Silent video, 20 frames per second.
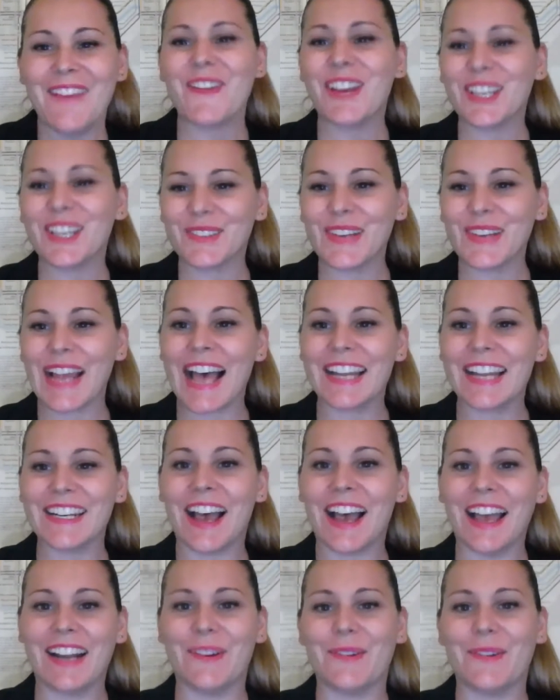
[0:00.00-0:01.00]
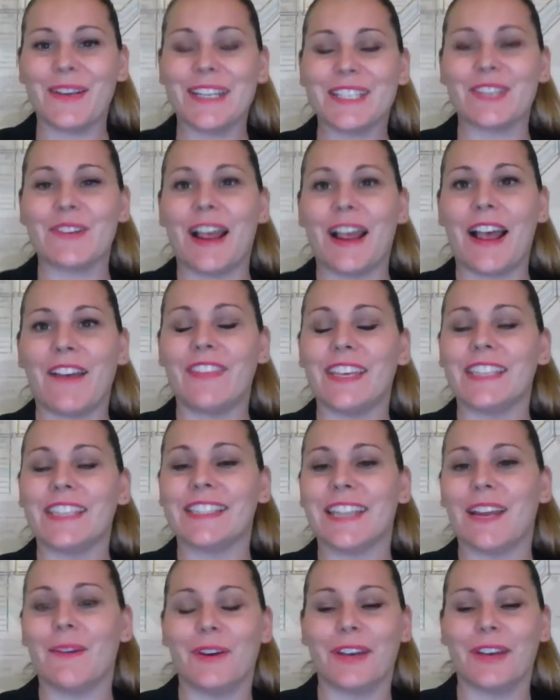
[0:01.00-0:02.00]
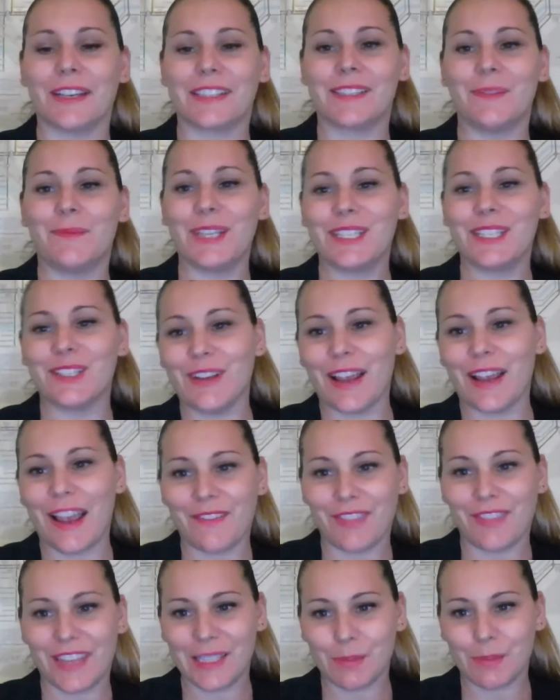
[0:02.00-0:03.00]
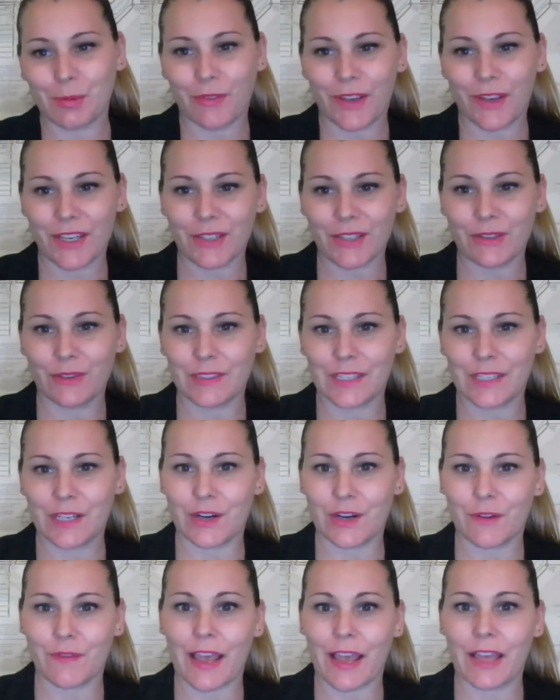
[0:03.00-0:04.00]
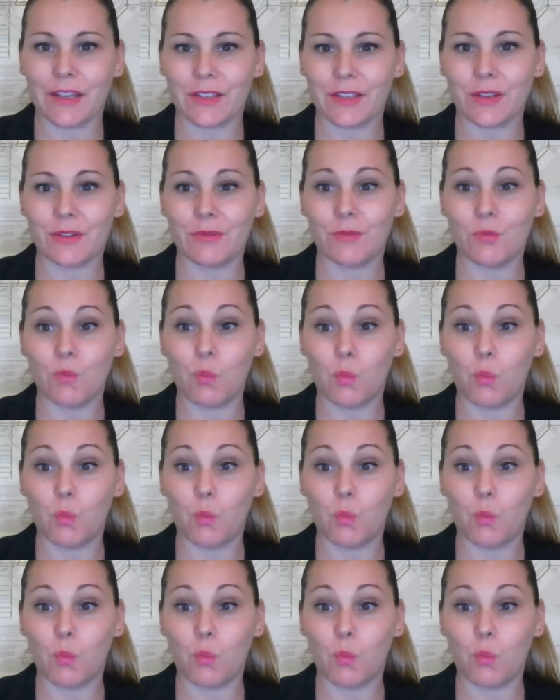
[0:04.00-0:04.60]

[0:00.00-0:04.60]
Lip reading: because we are NIDA, we do have these networks and we do have these professionals that are around who